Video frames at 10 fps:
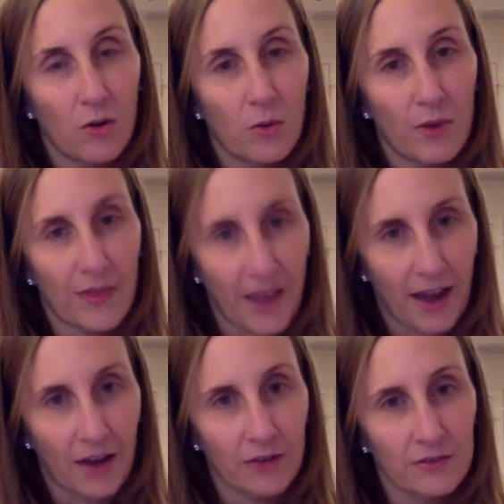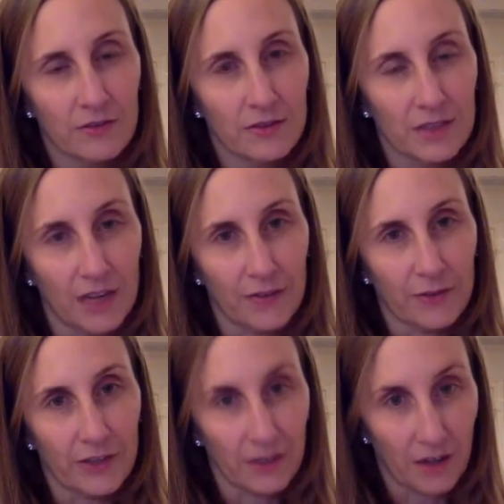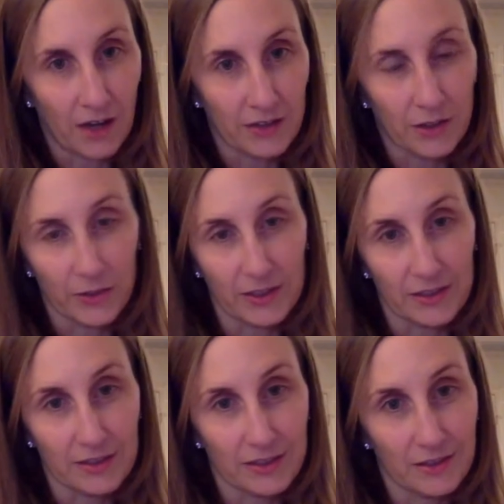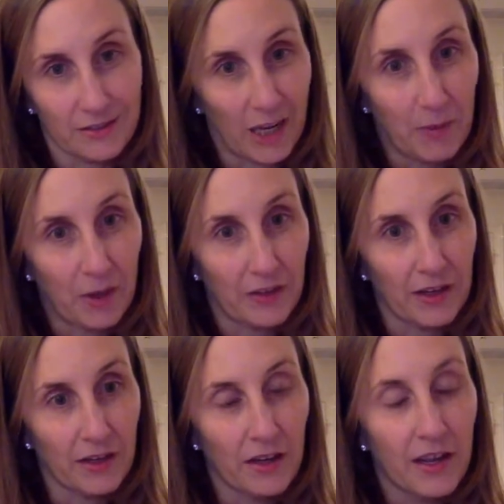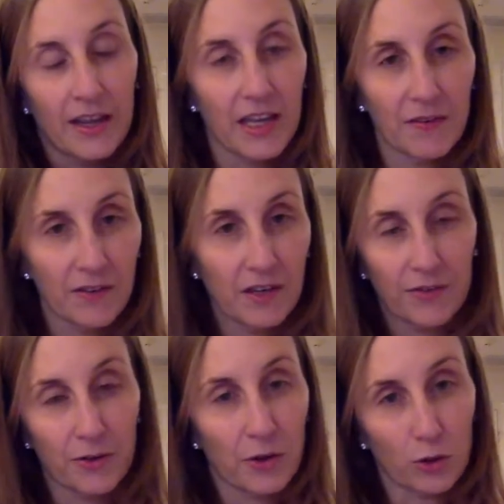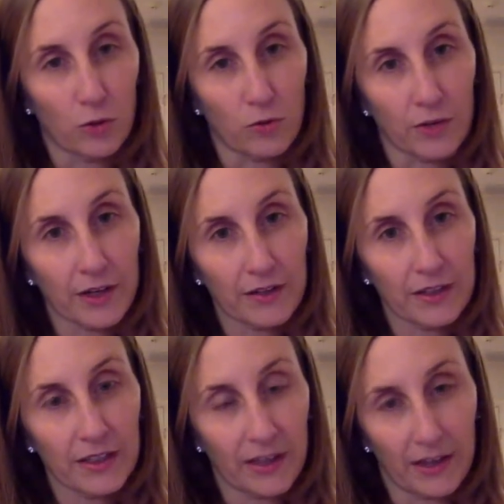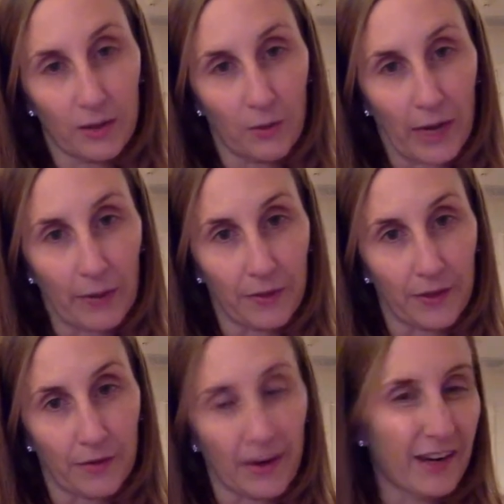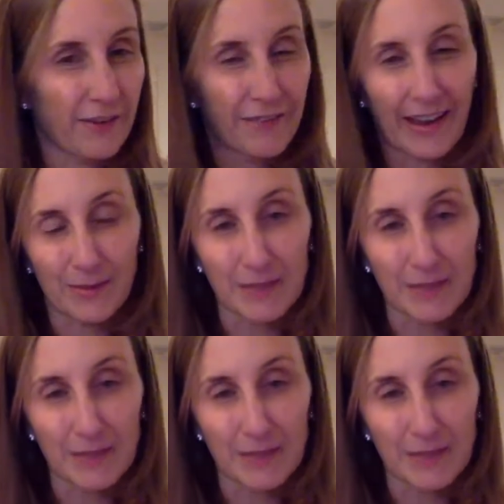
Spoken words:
without suffering the consequences chemically. Even if you calorically can get away with it, right? You have fast